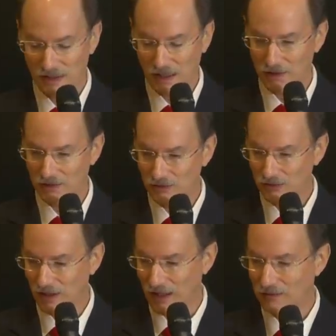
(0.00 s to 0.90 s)
How do you
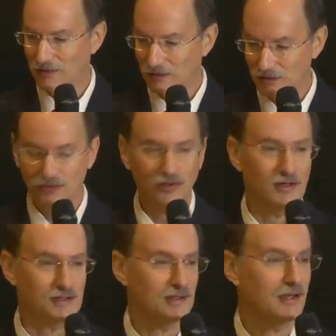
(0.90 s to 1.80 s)
do that? You
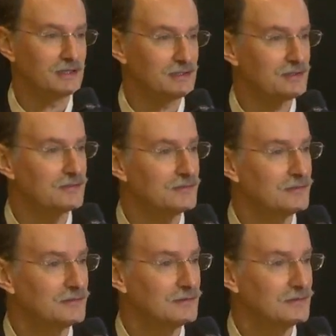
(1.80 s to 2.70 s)
toss dice.
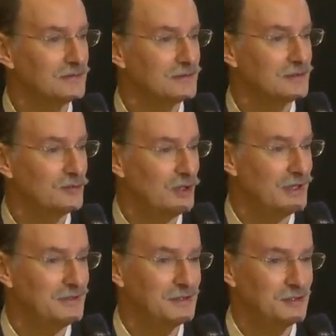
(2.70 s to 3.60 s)

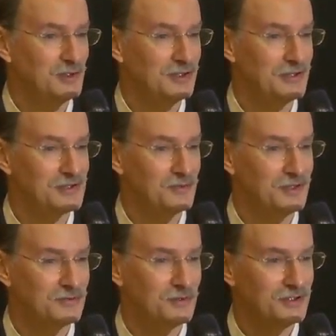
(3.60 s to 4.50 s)
Why? Because
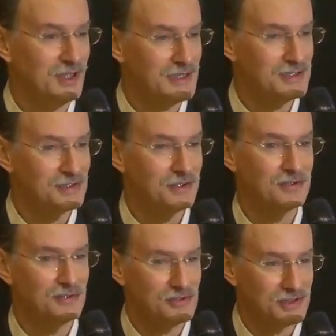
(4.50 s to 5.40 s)
with, with dice, you
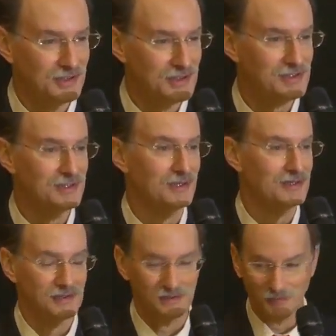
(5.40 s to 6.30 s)
can use
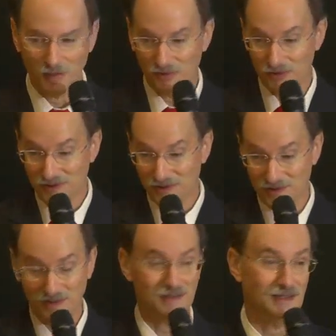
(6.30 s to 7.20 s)
statistics. And remember, this is
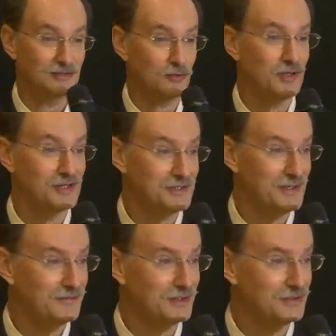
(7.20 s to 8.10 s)

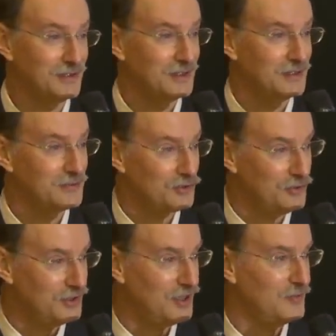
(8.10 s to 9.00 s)
1627. He was
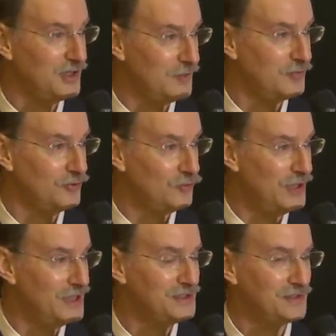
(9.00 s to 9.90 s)
already coming up with
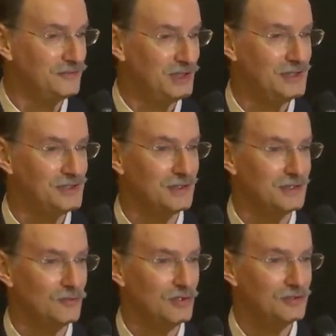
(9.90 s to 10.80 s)
ways of
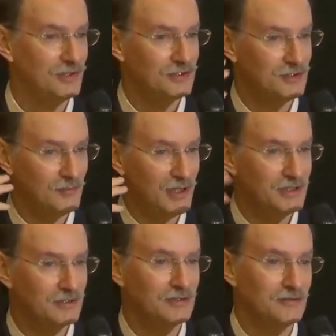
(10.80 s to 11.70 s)
testing whether or not your
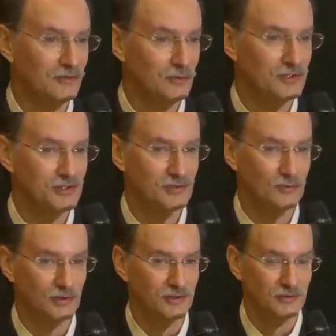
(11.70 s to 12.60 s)
mind could influence the
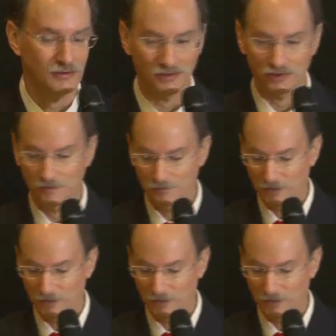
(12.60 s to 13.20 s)
world at large.